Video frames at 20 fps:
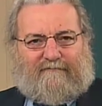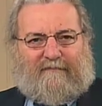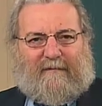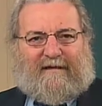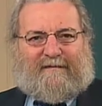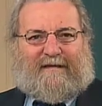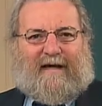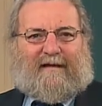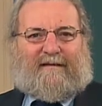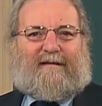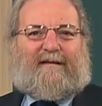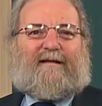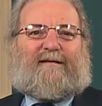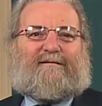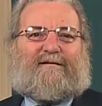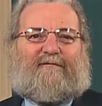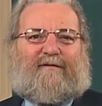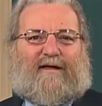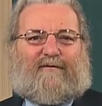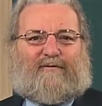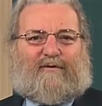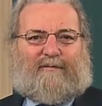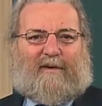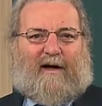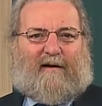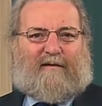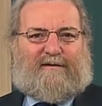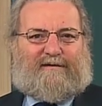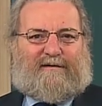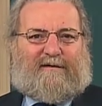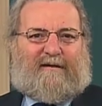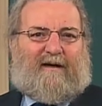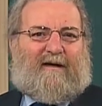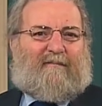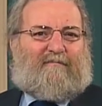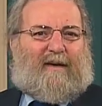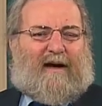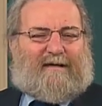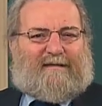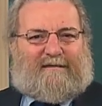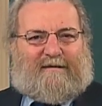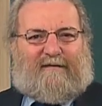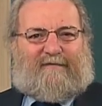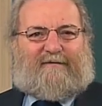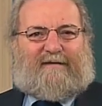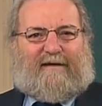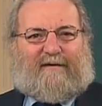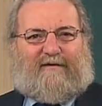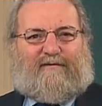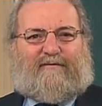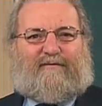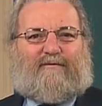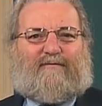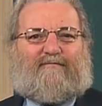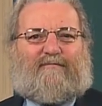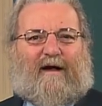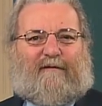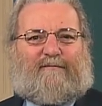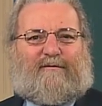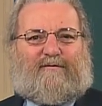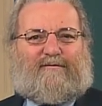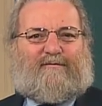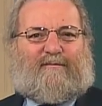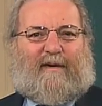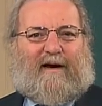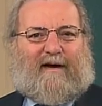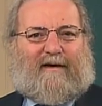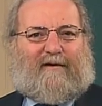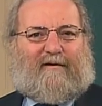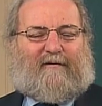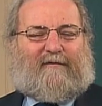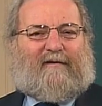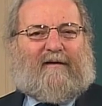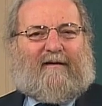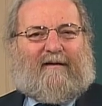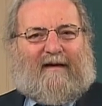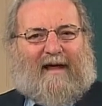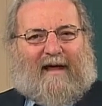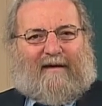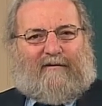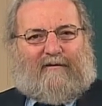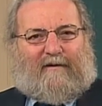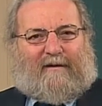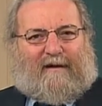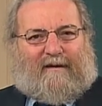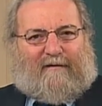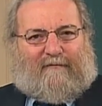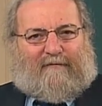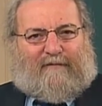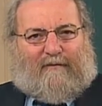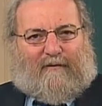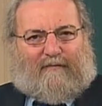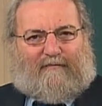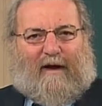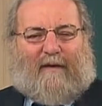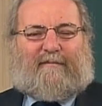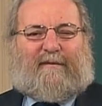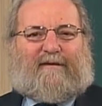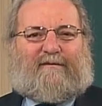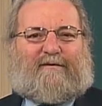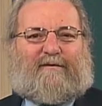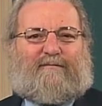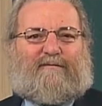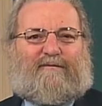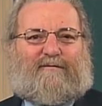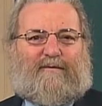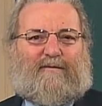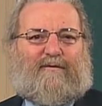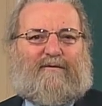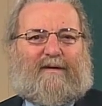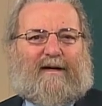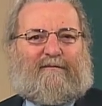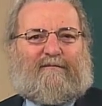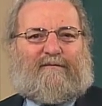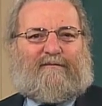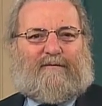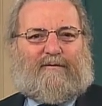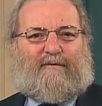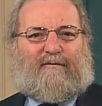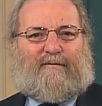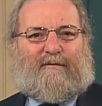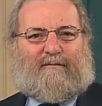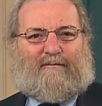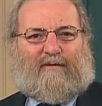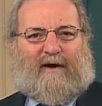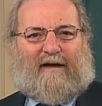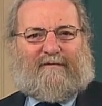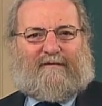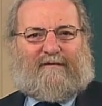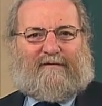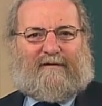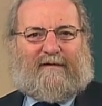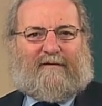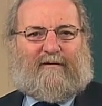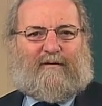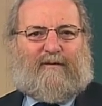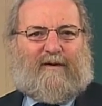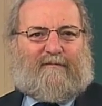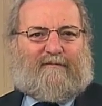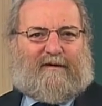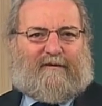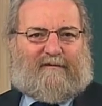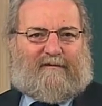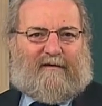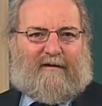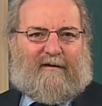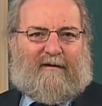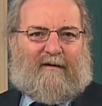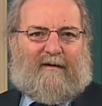techniques of anthropology by sifting through refuse piles and looking for remnants of food and food processing equipment.